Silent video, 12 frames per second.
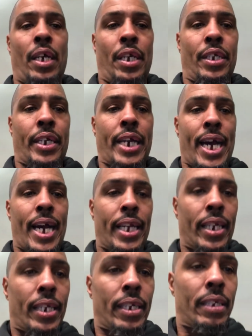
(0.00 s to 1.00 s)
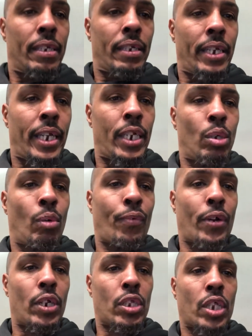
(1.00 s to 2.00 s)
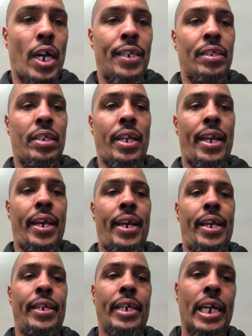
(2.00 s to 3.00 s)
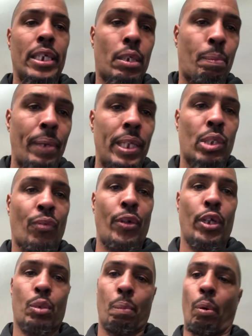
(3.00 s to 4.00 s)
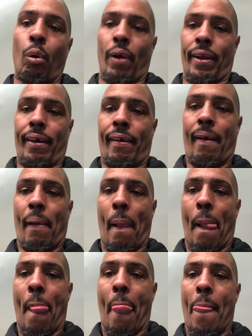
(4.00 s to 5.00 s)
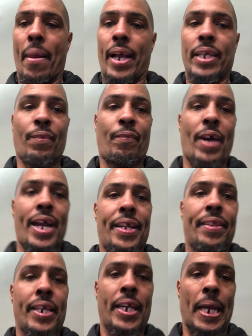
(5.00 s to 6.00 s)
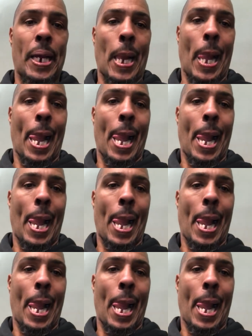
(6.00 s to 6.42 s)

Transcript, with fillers: You got Inoue versus Donaire, and you got Spence versus Porter as fight of the year.